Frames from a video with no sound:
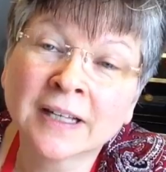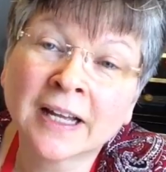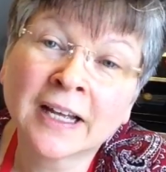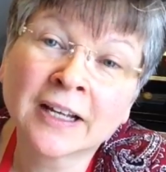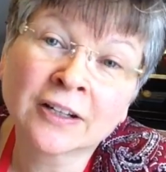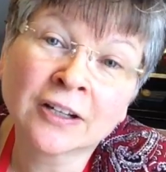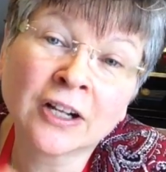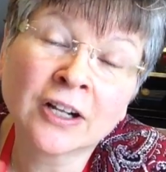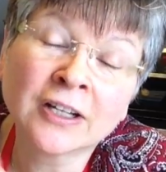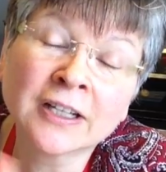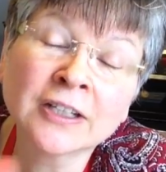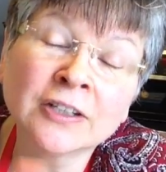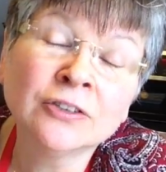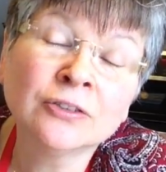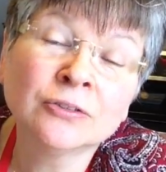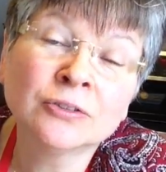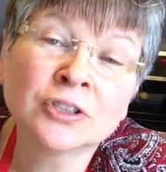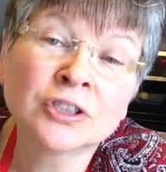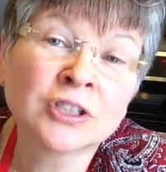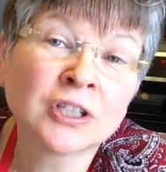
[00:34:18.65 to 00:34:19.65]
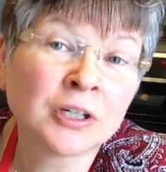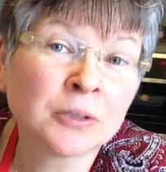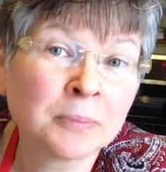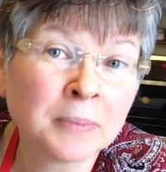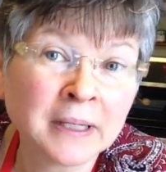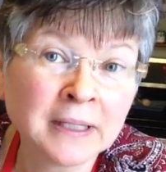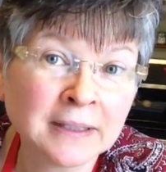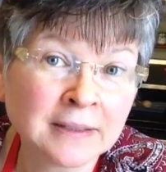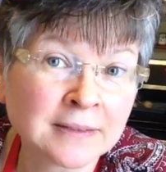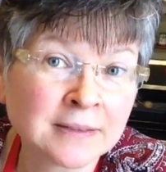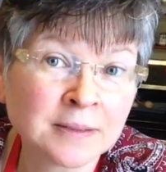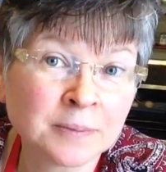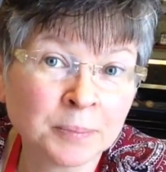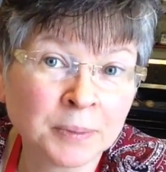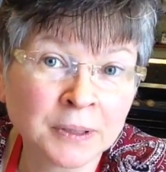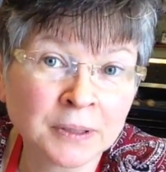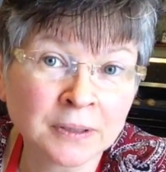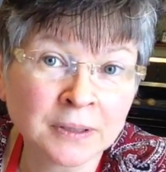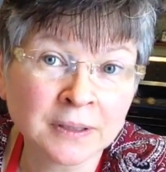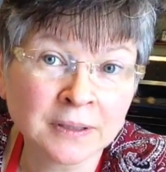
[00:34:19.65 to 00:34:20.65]
all I can do is share my
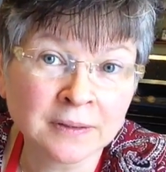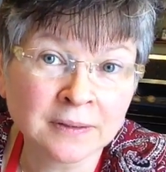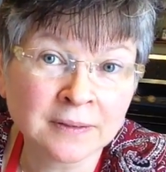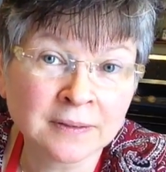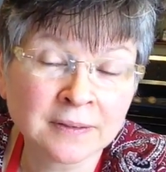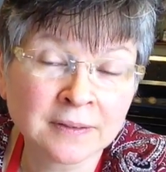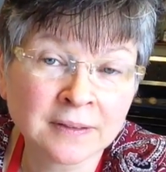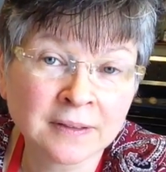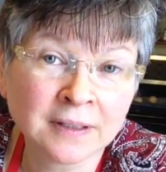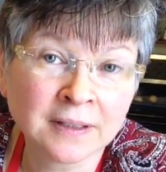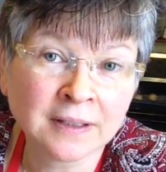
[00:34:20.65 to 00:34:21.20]
experience